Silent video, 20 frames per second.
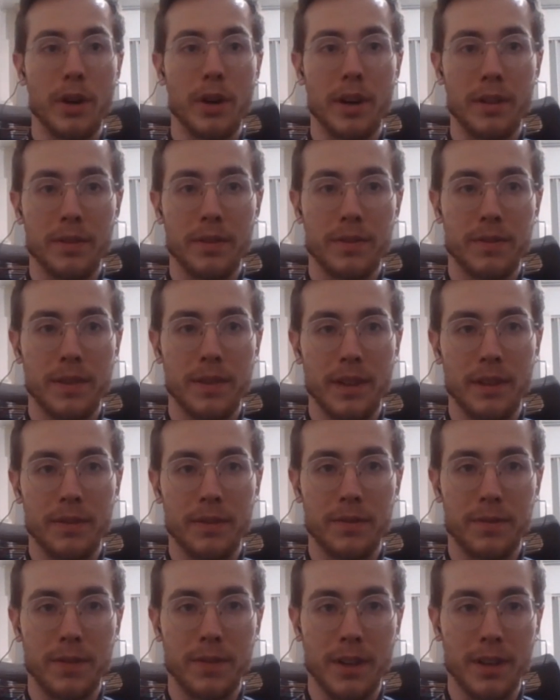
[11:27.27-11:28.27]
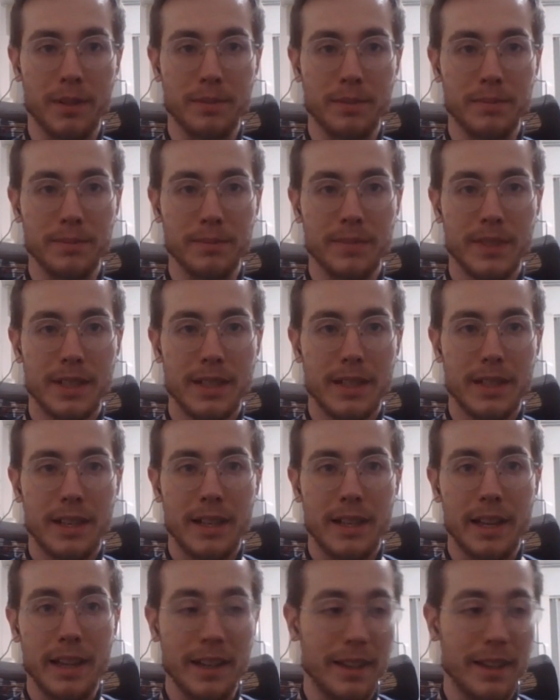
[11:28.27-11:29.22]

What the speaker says: and